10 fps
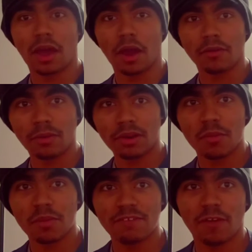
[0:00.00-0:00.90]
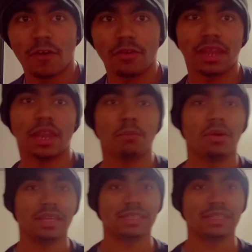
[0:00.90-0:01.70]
artwork on my phone and then putting